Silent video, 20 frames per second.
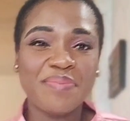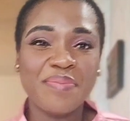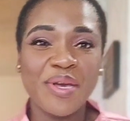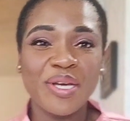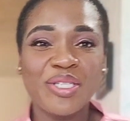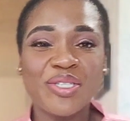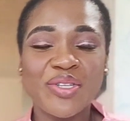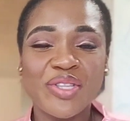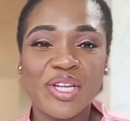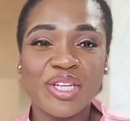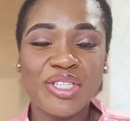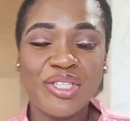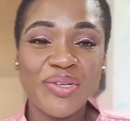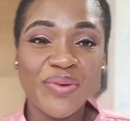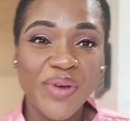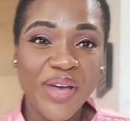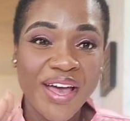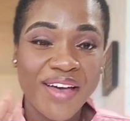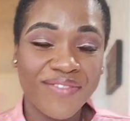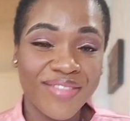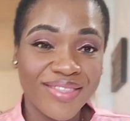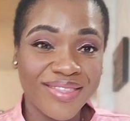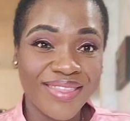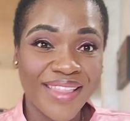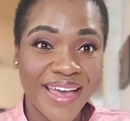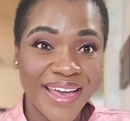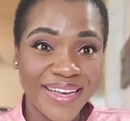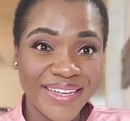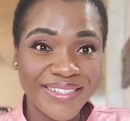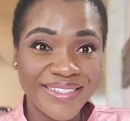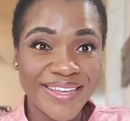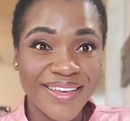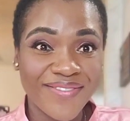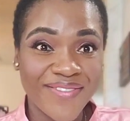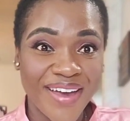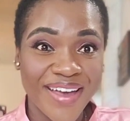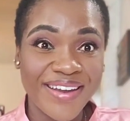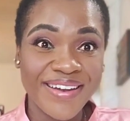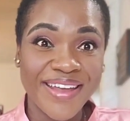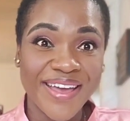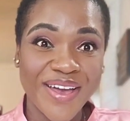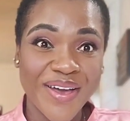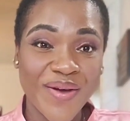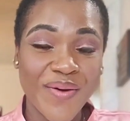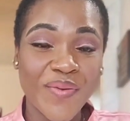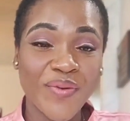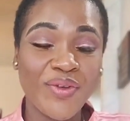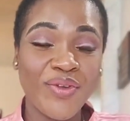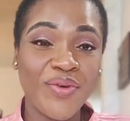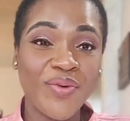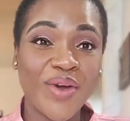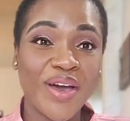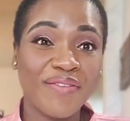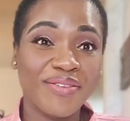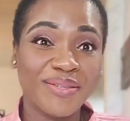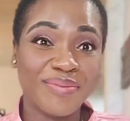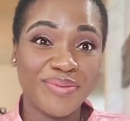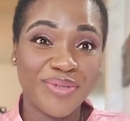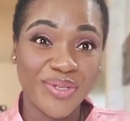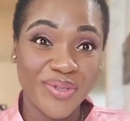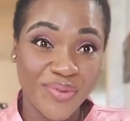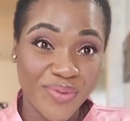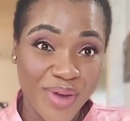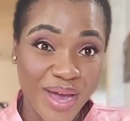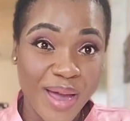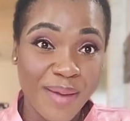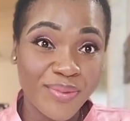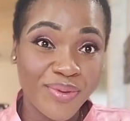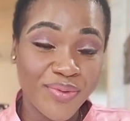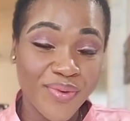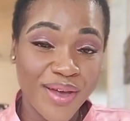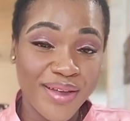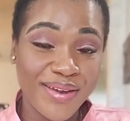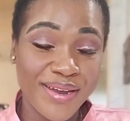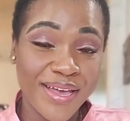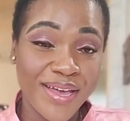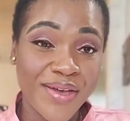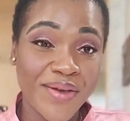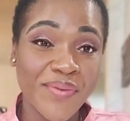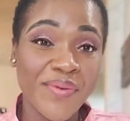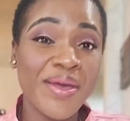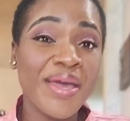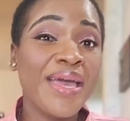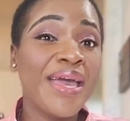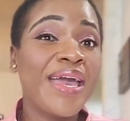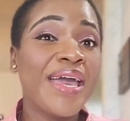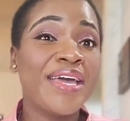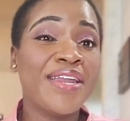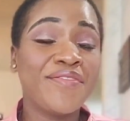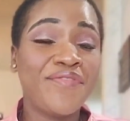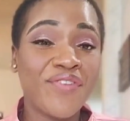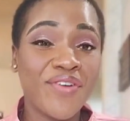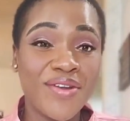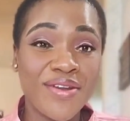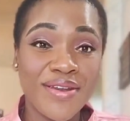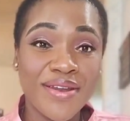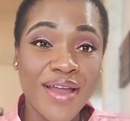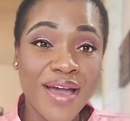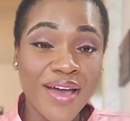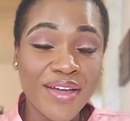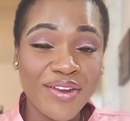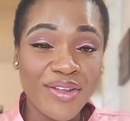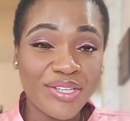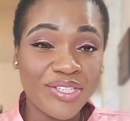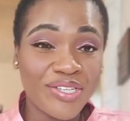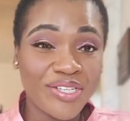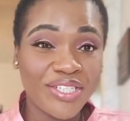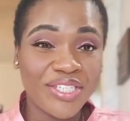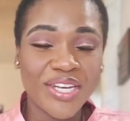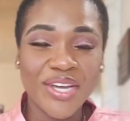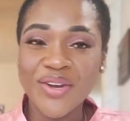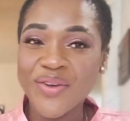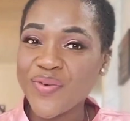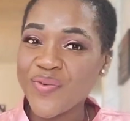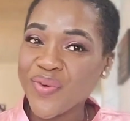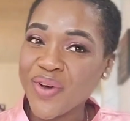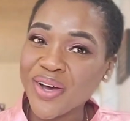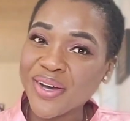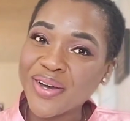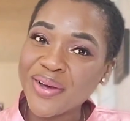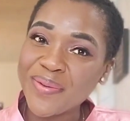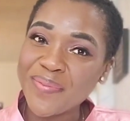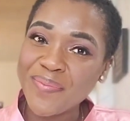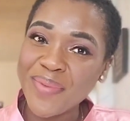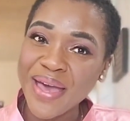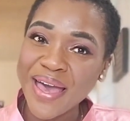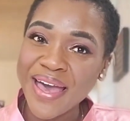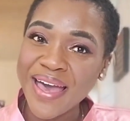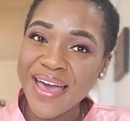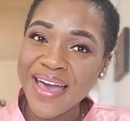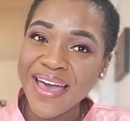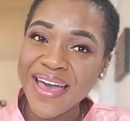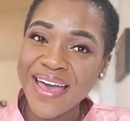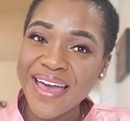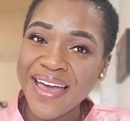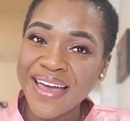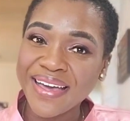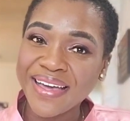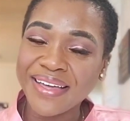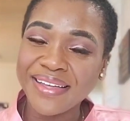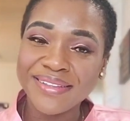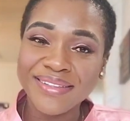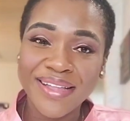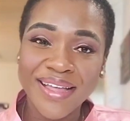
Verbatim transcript: make sure that you have liked right now, you have subscribed right now, and if you're not new to this channel, welcome back.